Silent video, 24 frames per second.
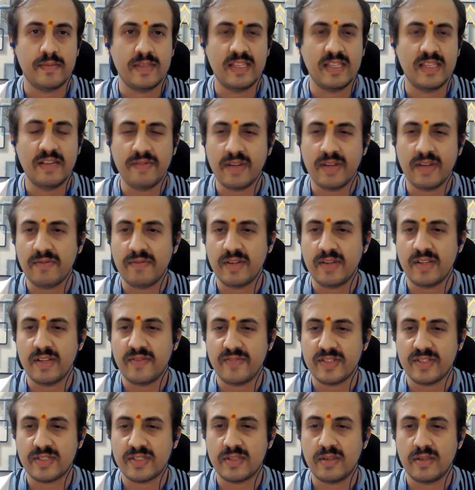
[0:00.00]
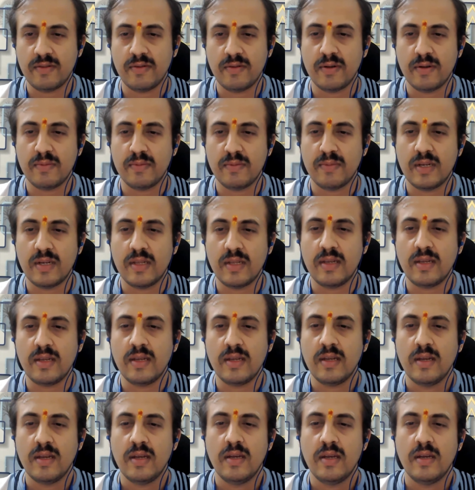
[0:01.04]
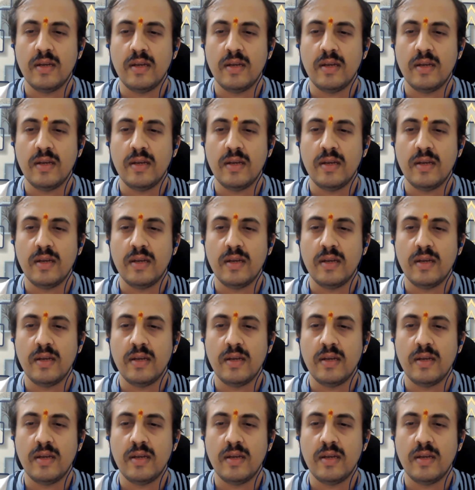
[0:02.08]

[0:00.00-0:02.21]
Never ever invest in your money